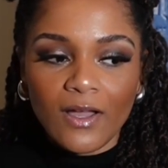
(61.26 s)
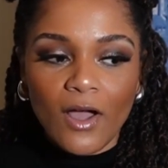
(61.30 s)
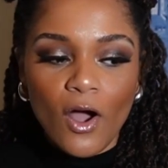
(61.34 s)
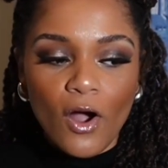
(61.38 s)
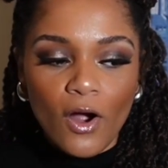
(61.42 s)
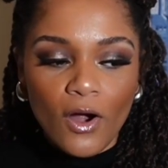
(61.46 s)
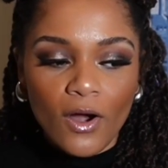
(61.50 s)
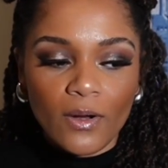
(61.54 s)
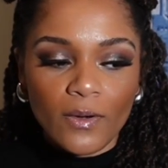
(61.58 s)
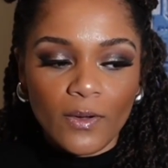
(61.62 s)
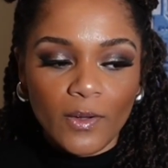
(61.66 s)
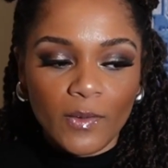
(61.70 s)

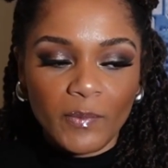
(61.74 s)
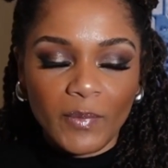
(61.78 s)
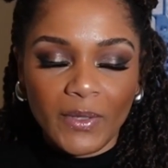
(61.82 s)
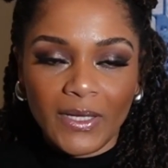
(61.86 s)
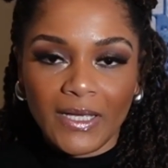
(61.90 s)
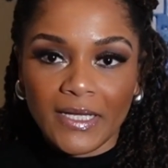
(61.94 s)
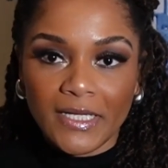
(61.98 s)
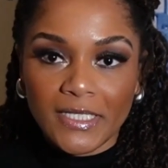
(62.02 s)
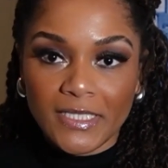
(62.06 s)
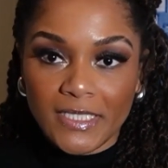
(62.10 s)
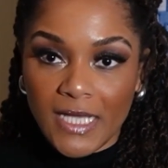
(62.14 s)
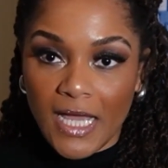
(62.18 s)
hard on
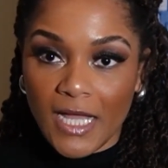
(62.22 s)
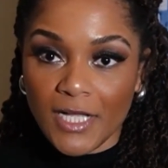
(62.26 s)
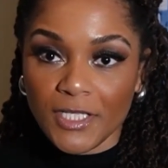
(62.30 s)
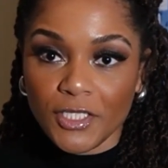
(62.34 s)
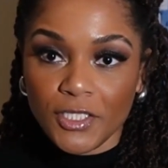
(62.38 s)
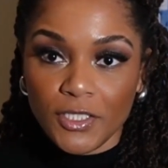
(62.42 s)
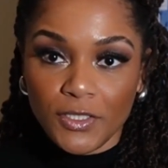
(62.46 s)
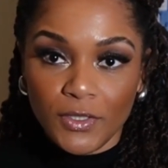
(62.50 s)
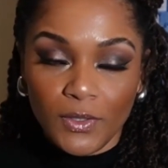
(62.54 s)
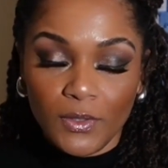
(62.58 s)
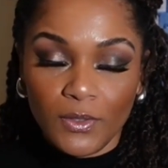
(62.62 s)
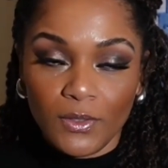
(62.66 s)
being
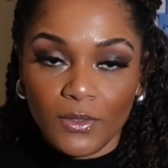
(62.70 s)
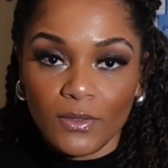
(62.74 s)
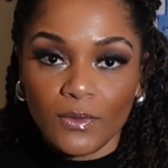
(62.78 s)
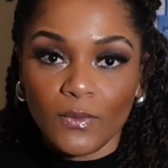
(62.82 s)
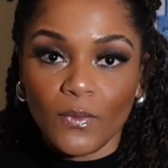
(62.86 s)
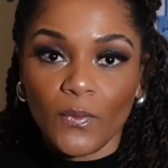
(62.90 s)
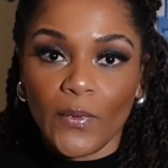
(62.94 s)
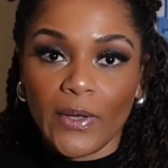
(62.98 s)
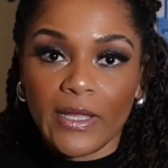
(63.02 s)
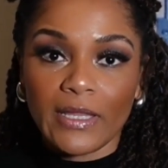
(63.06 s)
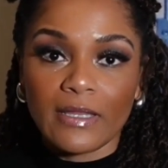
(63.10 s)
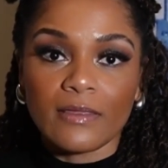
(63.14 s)
intentional
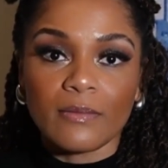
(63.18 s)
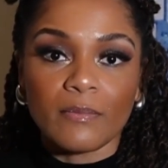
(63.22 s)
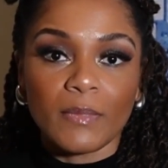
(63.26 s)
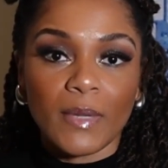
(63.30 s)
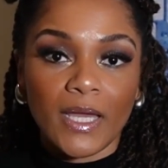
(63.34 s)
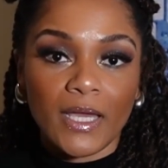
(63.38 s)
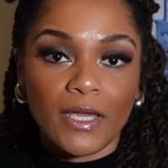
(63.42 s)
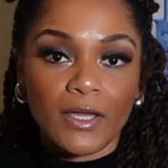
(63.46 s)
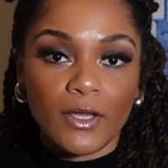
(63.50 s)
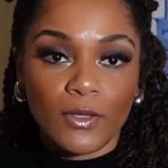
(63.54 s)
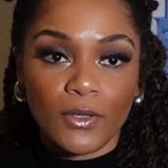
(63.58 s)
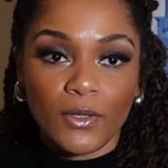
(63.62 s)
with
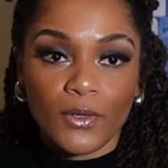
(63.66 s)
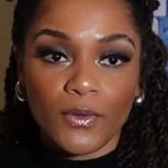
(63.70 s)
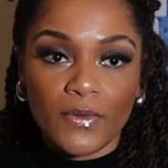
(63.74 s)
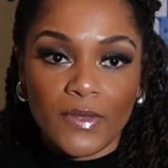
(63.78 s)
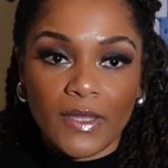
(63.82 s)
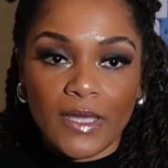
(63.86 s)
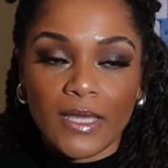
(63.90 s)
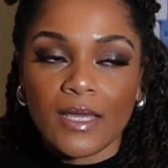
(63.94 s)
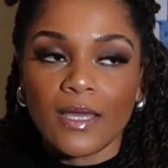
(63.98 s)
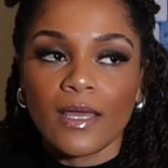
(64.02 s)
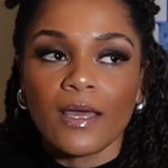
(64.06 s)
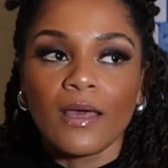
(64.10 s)
my
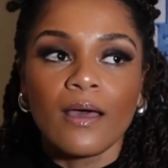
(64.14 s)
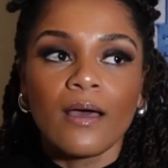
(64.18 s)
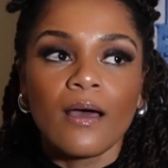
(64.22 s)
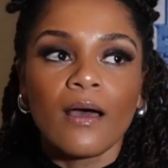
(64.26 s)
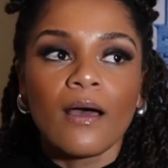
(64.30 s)
clothing.